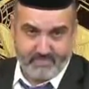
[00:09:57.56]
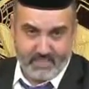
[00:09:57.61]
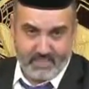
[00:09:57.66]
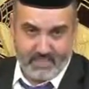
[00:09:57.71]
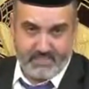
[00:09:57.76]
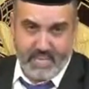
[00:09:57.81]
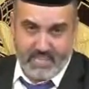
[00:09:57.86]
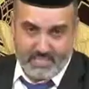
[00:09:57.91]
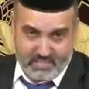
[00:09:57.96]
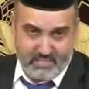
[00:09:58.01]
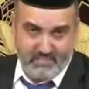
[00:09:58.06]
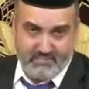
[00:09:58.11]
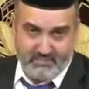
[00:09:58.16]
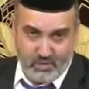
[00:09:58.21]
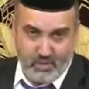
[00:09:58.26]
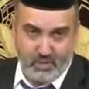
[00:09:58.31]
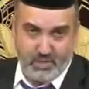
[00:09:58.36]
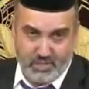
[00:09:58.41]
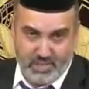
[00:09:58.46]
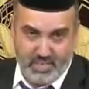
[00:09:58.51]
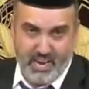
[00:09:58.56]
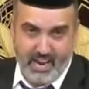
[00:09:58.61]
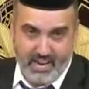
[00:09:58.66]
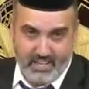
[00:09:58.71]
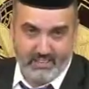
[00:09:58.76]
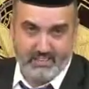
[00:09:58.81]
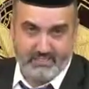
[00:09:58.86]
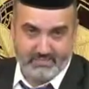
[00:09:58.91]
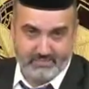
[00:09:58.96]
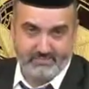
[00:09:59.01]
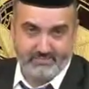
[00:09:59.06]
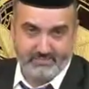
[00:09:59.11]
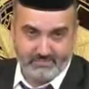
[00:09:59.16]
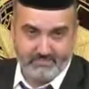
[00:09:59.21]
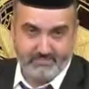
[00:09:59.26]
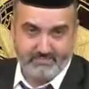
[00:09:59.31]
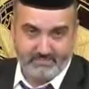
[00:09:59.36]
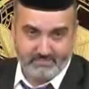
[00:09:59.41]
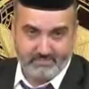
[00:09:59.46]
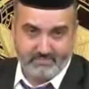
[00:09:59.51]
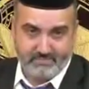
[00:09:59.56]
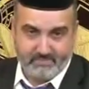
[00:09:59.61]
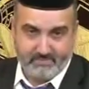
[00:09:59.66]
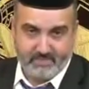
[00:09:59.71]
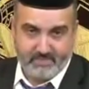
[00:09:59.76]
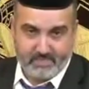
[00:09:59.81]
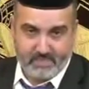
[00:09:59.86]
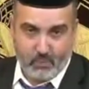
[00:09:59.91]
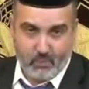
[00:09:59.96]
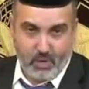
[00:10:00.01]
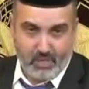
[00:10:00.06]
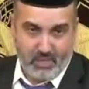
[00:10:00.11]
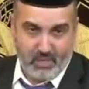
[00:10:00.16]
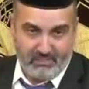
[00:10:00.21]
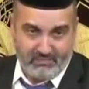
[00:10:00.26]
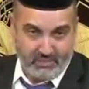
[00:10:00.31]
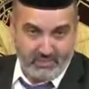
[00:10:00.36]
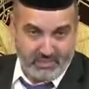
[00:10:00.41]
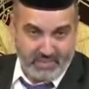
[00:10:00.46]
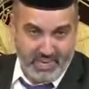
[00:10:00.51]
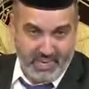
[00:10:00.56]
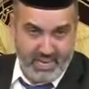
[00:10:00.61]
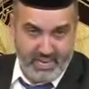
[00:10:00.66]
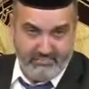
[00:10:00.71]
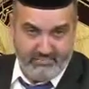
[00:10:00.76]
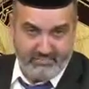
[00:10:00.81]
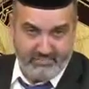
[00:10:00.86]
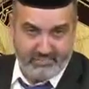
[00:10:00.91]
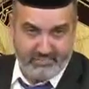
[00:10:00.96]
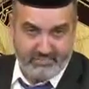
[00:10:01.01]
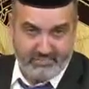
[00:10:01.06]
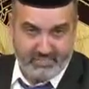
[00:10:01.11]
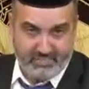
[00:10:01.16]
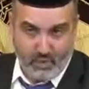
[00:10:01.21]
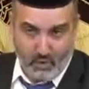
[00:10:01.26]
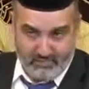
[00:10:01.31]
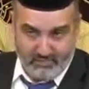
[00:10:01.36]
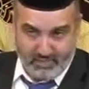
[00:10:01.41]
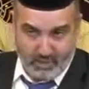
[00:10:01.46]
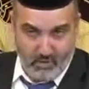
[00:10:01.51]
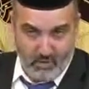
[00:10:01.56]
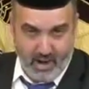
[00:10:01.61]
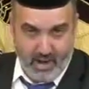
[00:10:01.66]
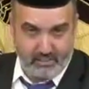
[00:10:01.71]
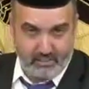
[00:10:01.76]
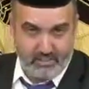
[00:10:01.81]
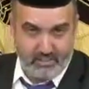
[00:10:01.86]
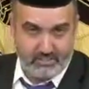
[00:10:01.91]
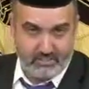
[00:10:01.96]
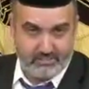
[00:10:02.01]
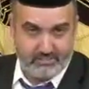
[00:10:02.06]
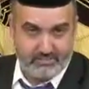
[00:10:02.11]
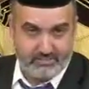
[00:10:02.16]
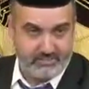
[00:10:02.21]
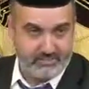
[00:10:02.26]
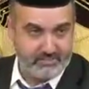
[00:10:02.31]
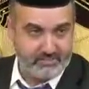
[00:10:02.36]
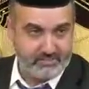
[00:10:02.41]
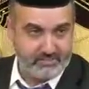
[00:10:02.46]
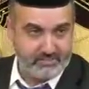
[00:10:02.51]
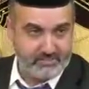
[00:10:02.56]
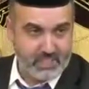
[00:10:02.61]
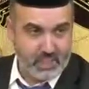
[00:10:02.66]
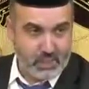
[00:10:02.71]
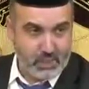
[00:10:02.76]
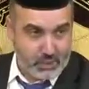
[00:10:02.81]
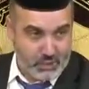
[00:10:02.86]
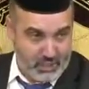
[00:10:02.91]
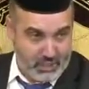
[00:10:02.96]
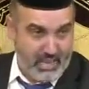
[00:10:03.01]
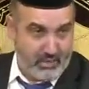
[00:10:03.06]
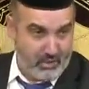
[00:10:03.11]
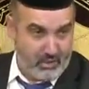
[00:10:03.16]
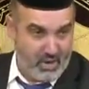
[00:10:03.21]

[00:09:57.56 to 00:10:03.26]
That's the fall she had? what, a foot and a half off the ground. She shattered